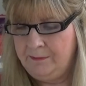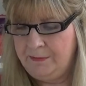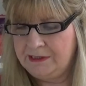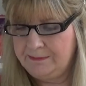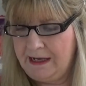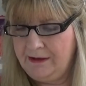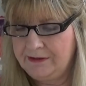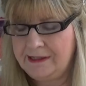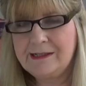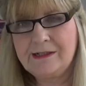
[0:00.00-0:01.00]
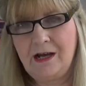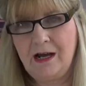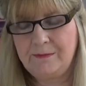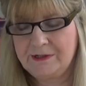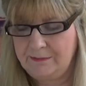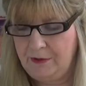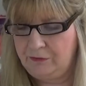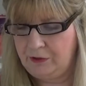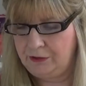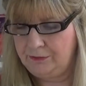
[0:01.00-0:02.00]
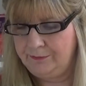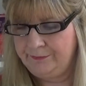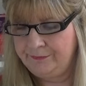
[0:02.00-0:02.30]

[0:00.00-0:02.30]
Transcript: But about this time tomorrow,